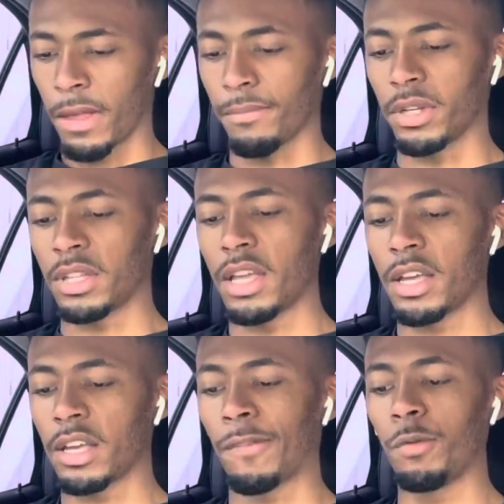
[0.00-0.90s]
But
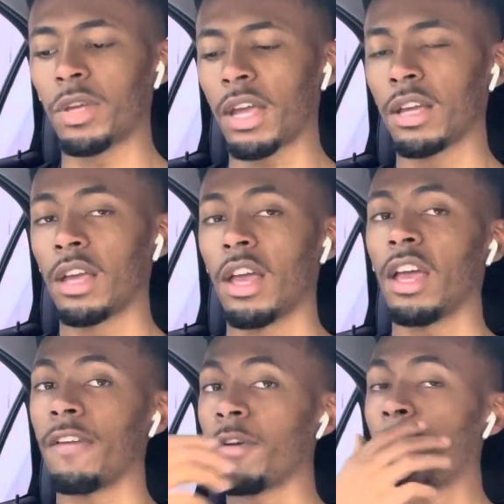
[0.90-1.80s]
then if
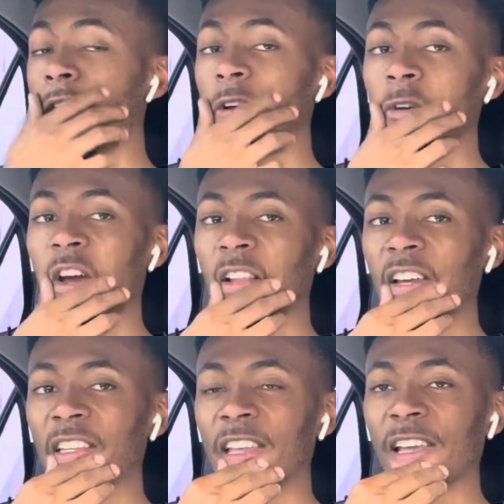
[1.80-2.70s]
your handle not
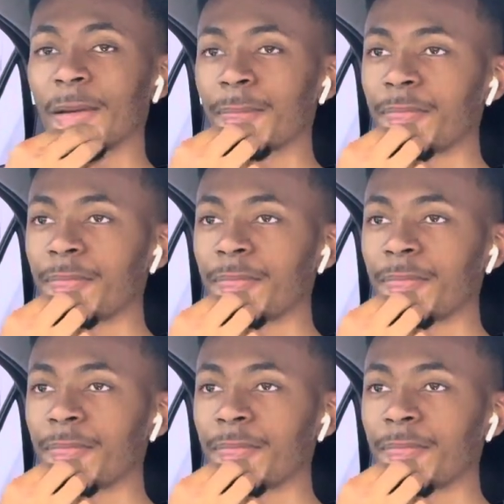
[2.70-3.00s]
like that,